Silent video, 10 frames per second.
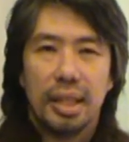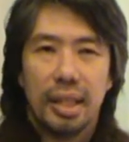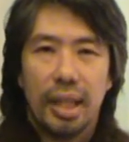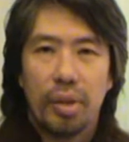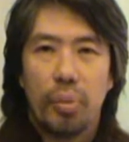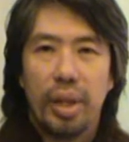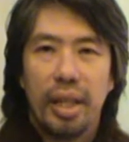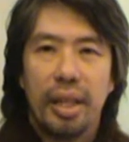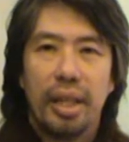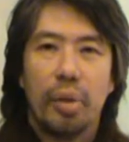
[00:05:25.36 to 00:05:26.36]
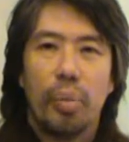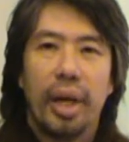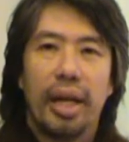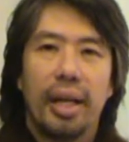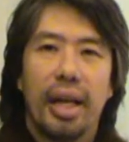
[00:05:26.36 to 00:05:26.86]
That we, in a
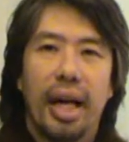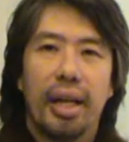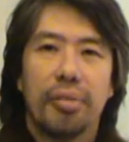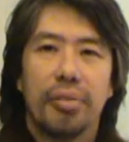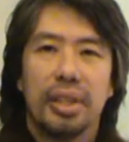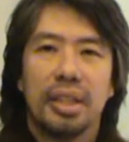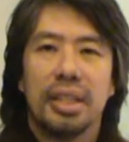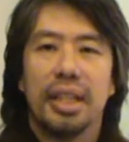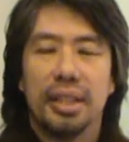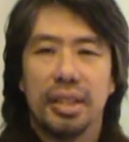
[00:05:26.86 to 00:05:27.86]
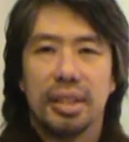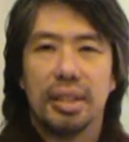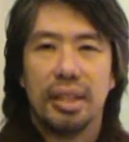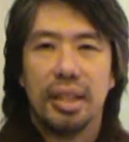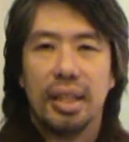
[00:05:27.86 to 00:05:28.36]
way, have a
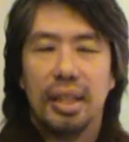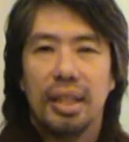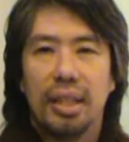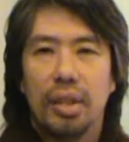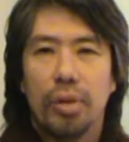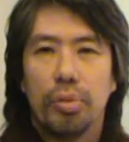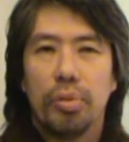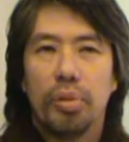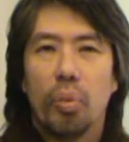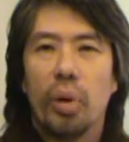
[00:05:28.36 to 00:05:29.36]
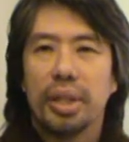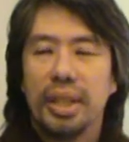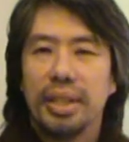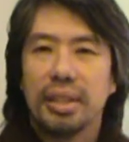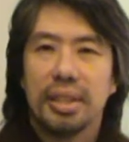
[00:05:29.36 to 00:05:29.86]
sense of what
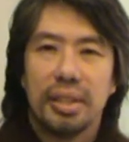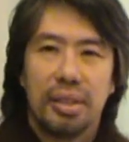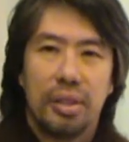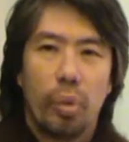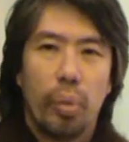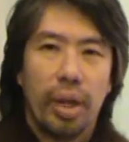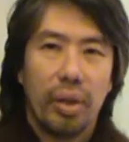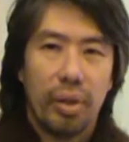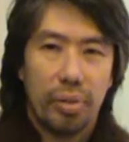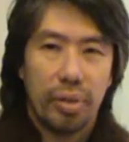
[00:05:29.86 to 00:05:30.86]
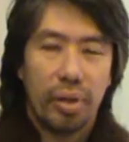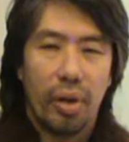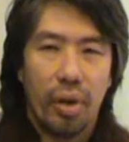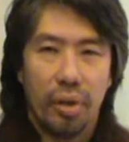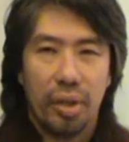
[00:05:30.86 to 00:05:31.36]
is the will of the
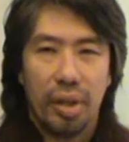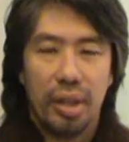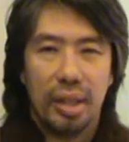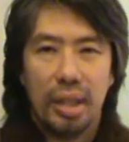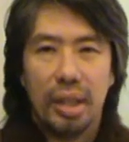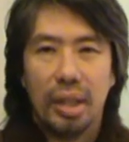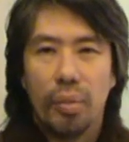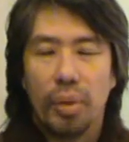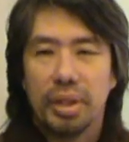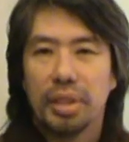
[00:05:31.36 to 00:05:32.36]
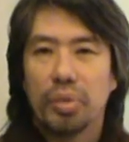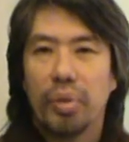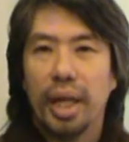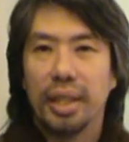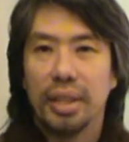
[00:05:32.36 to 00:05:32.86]
God, what is
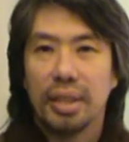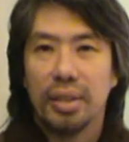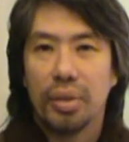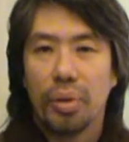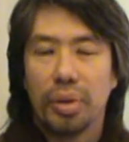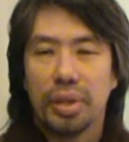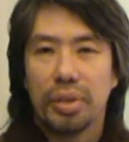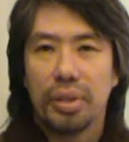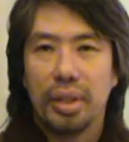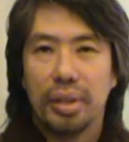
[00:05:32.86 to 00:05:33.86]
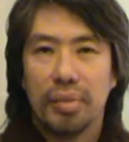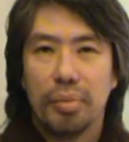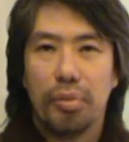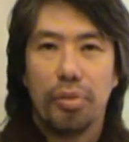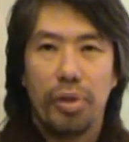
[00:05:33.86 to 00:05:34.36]
right according to the
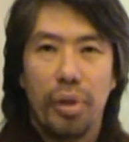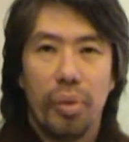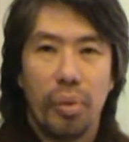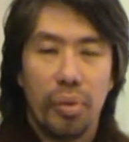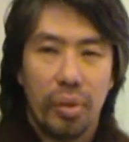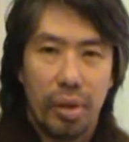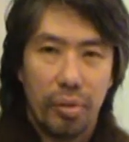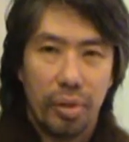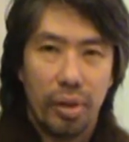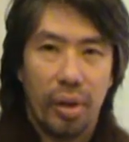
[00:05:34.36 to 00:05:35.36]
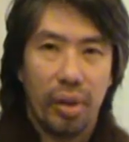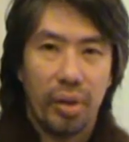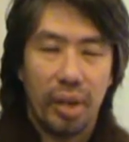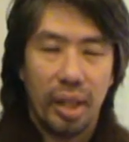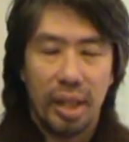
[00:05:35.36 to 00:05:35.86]
view the
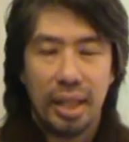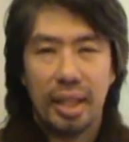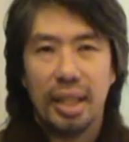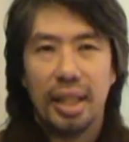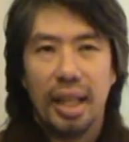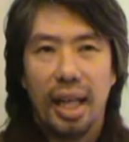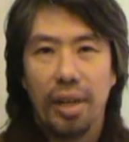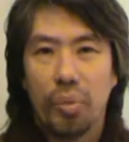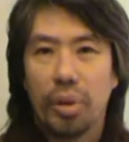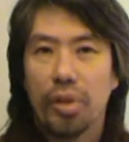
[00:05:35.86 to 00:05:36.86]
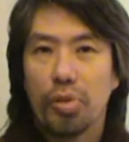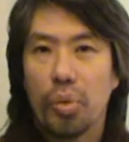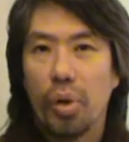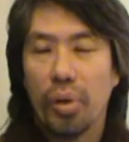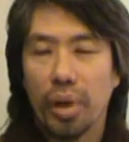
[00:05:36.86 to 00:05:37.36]
God and what is
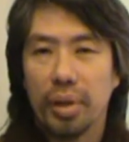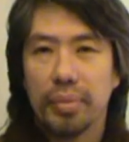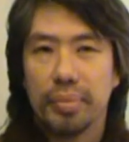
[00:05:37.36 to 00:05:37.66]
wrong.